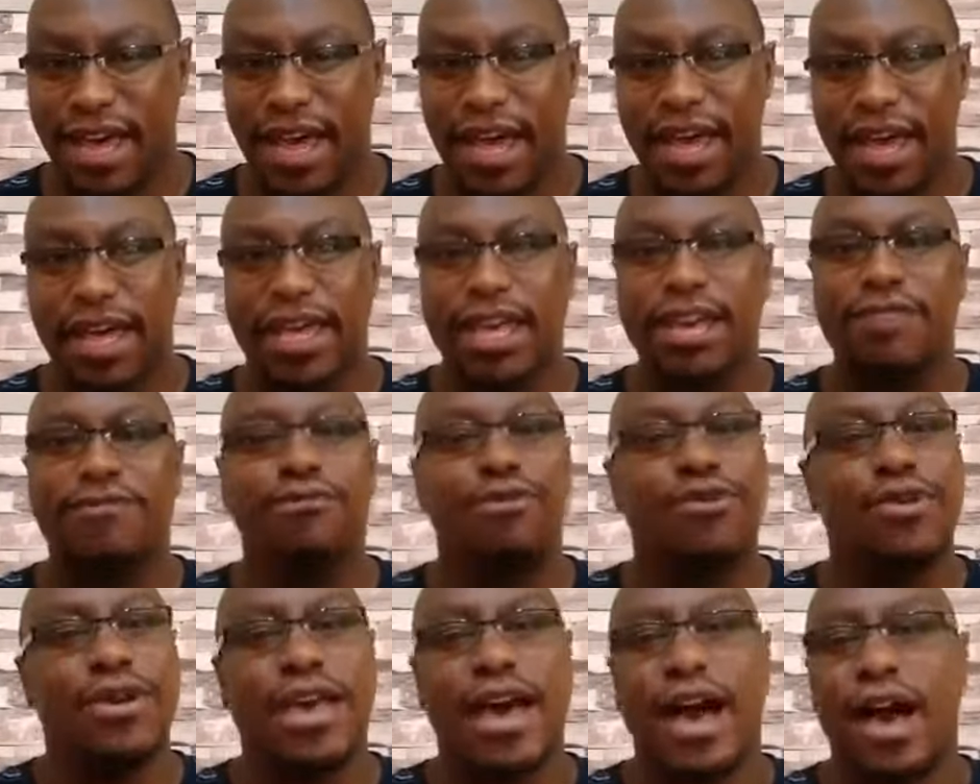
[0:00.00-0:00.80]
if
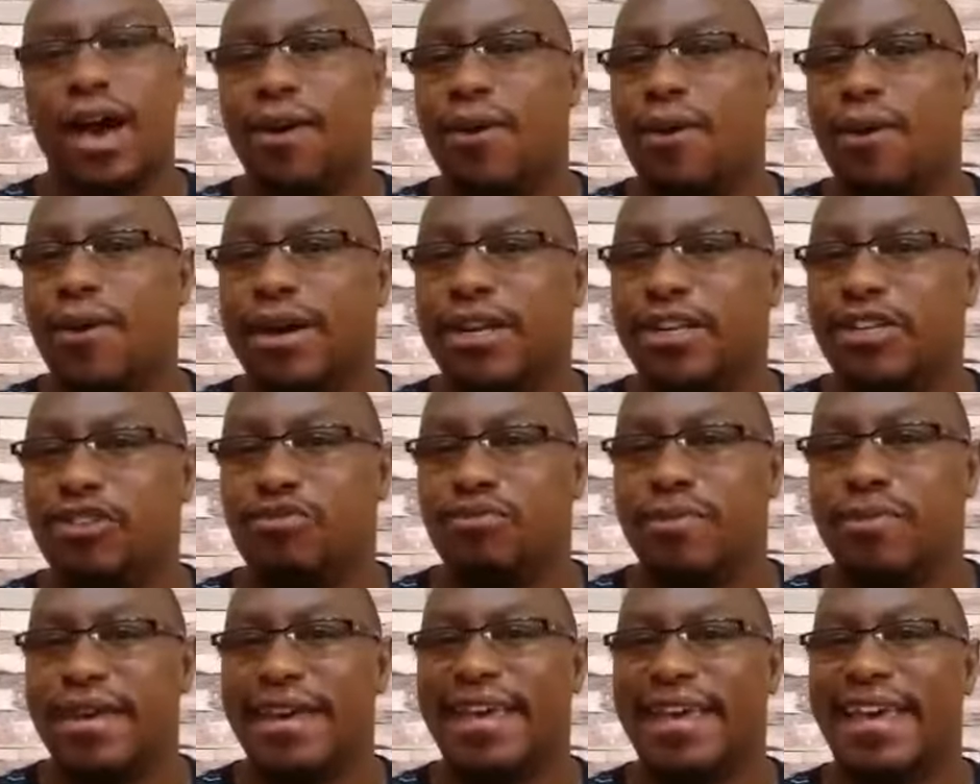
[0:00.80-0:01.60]
we are going to
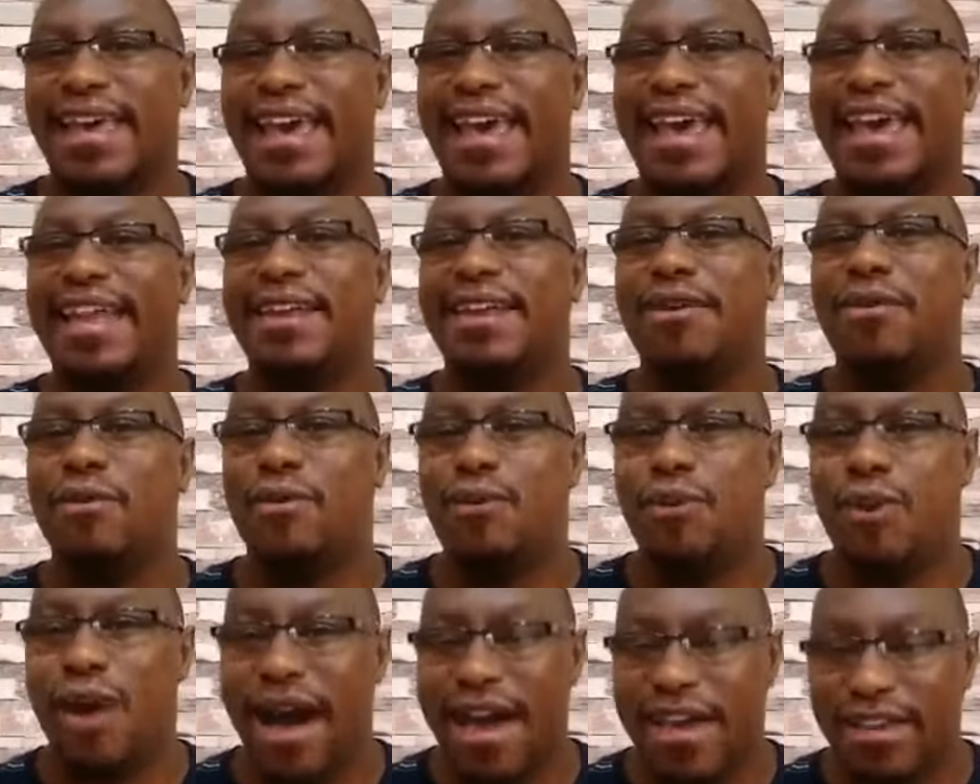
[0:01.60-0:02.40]
make any
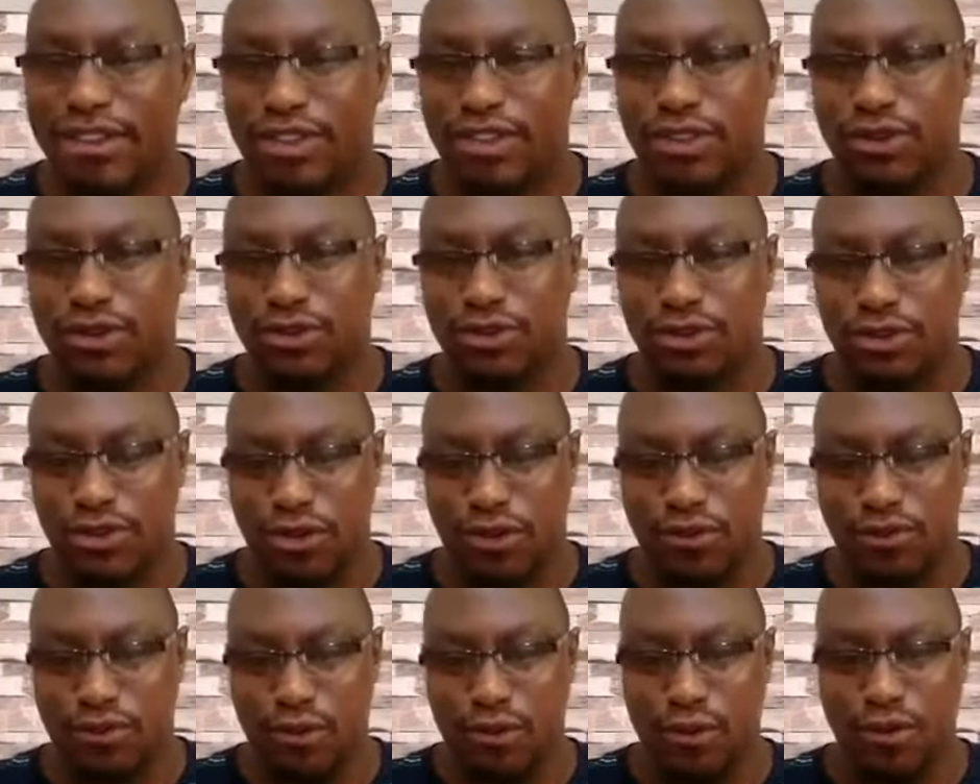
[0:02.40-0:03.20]
wise use of
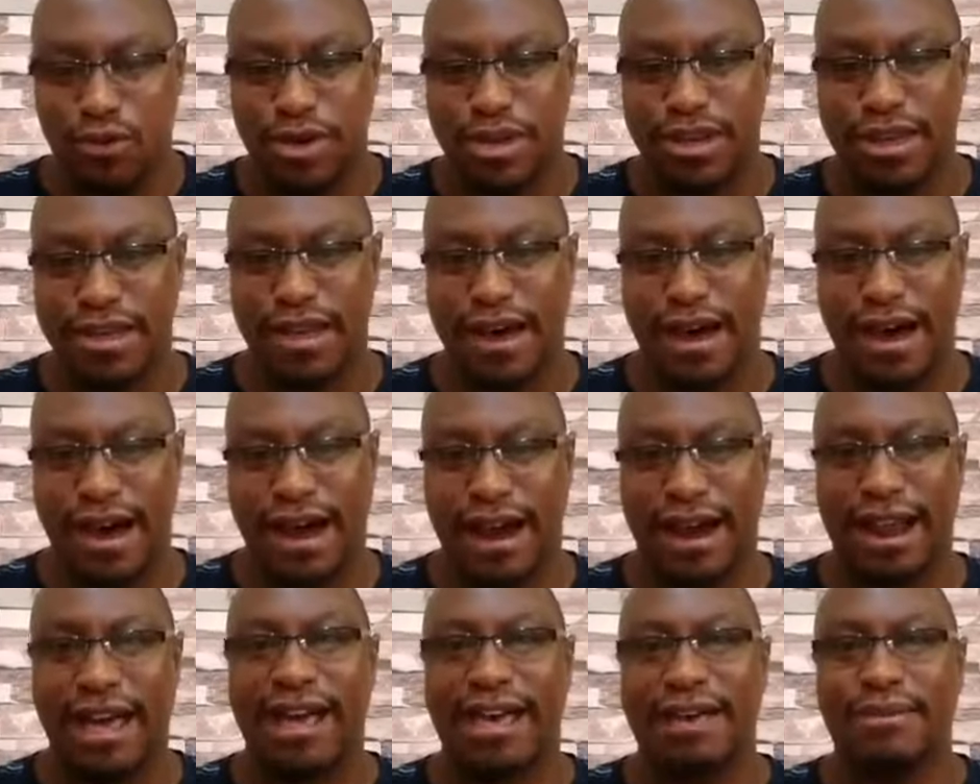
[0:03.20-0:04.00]
who we are
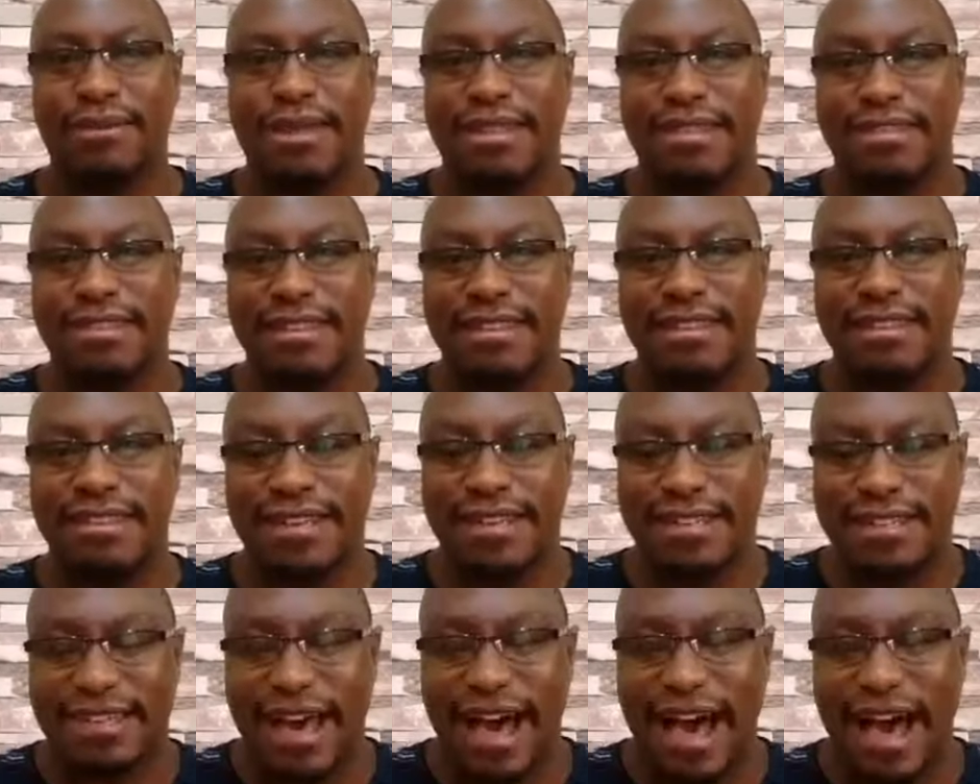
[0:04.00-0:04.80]
within the
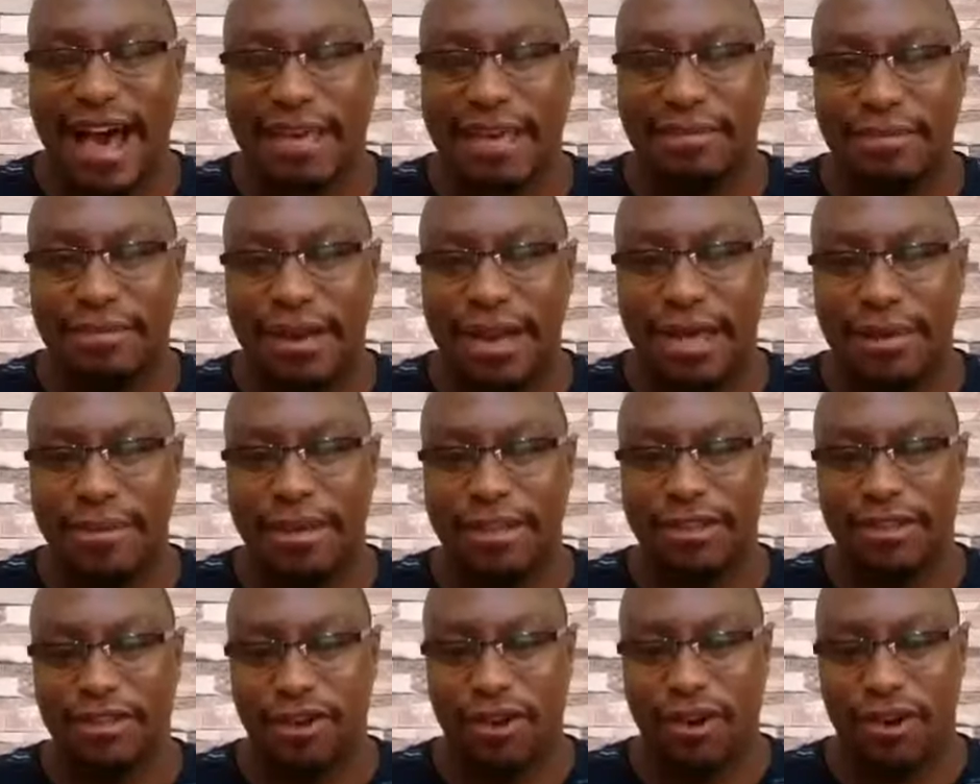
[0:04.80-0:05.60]
time limit
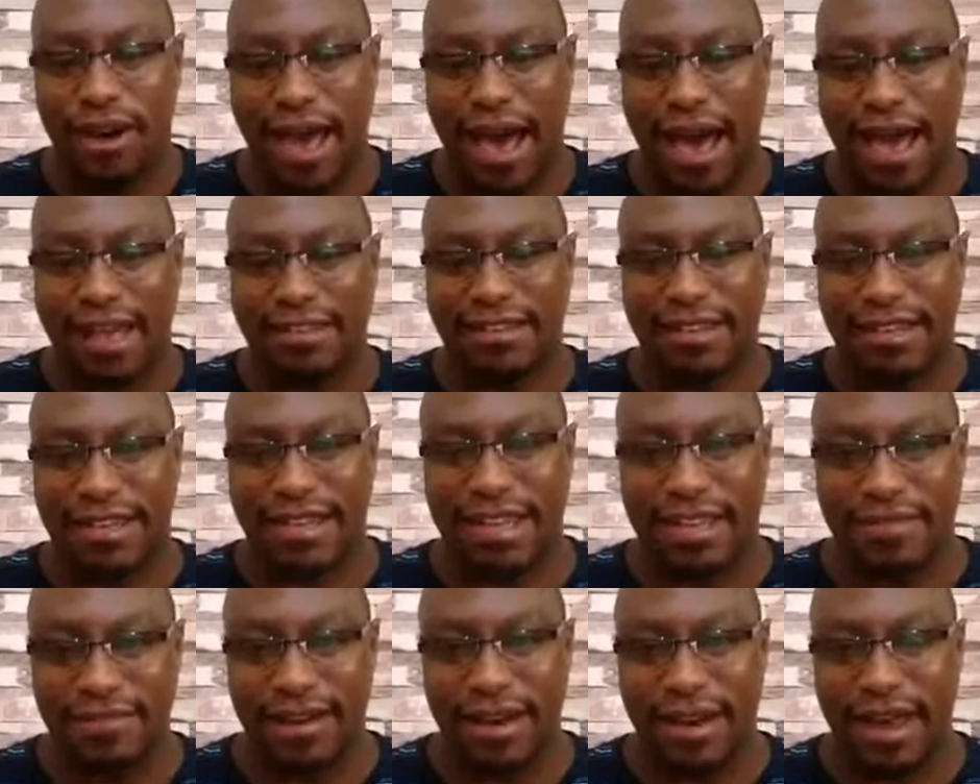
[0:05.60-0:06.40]
God has
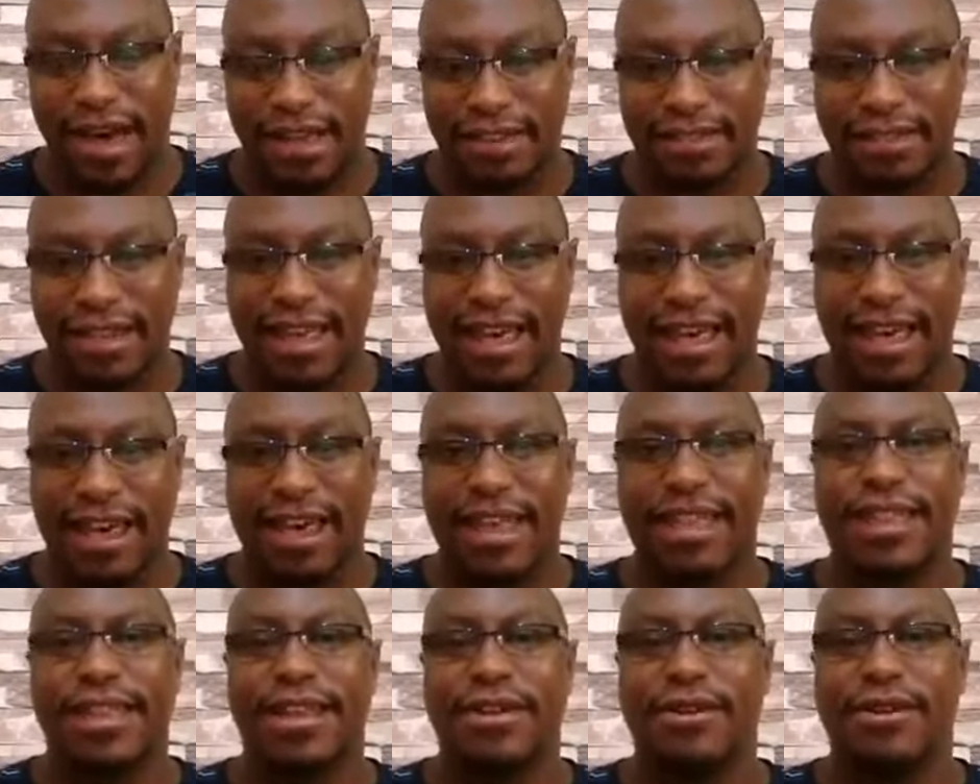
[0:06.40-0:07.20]
given us and
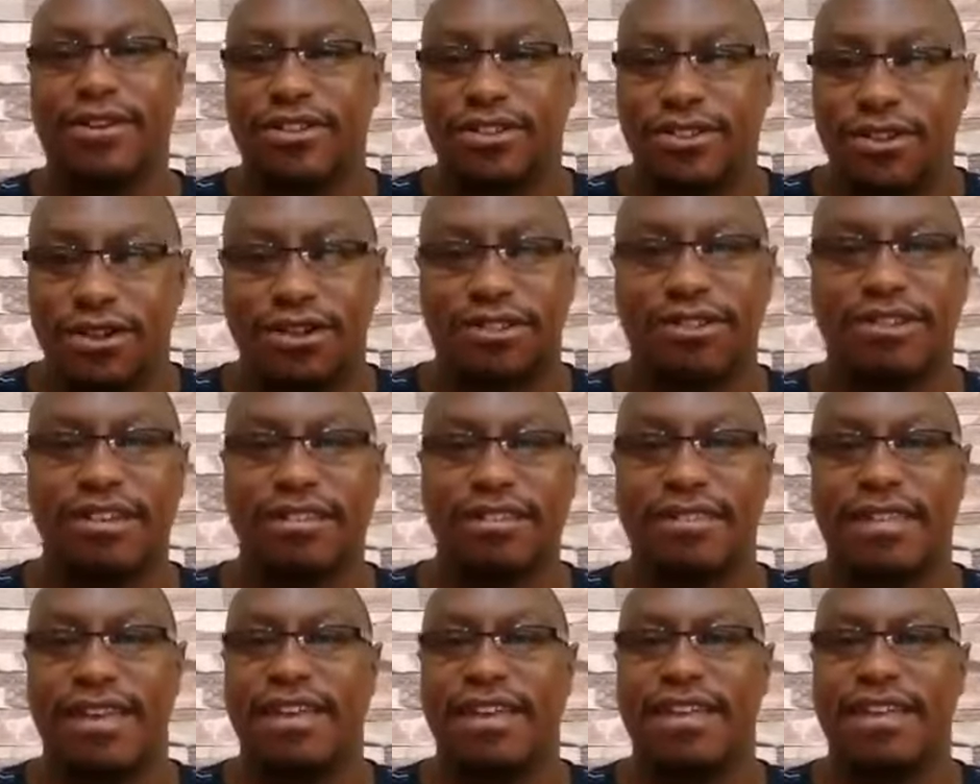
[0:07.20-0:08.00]
the resources
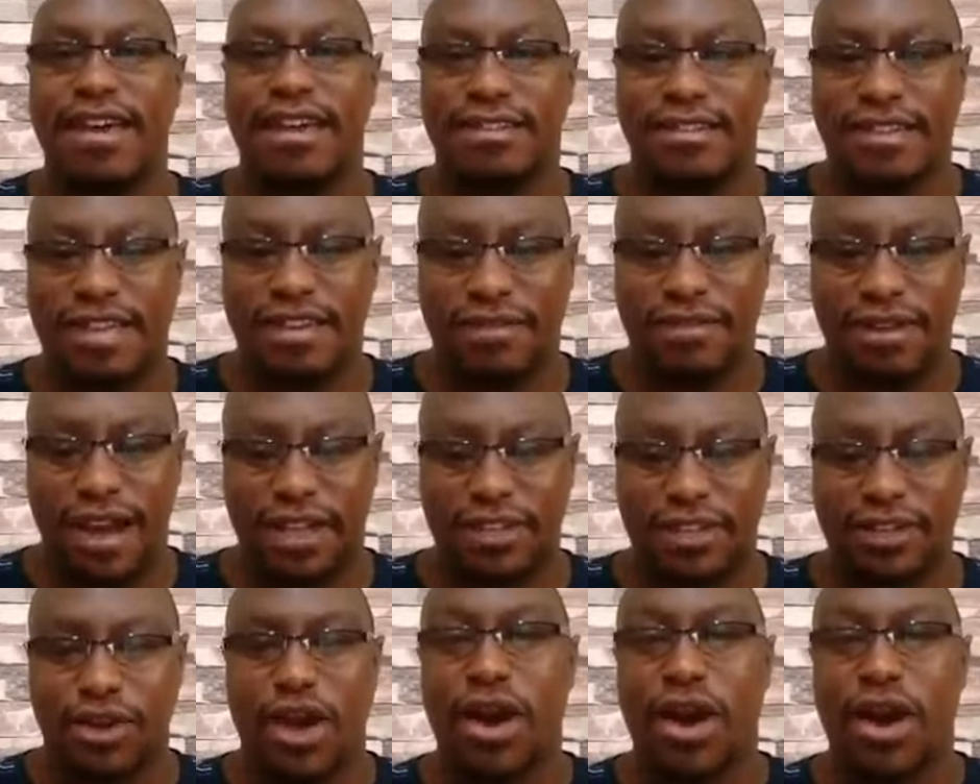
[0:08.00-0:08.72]
that He has given us.